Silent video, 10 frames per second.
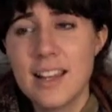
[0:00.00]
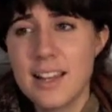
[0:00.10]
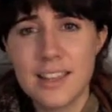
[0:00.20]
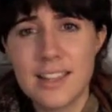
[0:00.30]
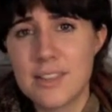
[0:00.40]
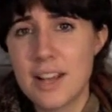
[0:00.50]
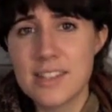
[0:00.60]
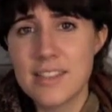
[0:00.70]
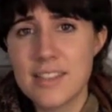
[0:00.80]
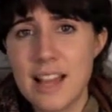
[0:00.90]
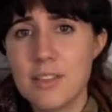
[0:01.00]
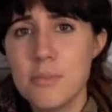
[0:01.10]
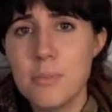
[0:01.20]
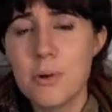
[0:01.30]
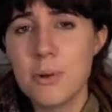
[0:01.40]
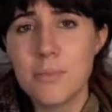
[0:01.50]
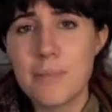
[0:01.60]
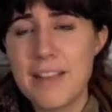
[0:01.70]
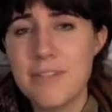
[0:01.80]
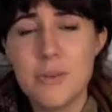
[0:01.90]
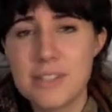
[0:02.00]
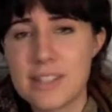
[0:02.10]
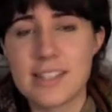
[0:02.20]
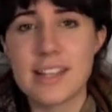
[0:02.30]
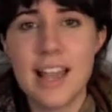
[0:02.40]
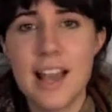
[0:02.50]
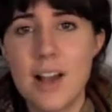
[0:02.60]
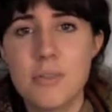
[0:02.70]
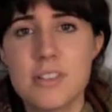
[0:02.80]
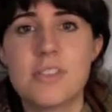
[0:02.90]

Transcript: Like, because of that loophole, my vote doesn't count.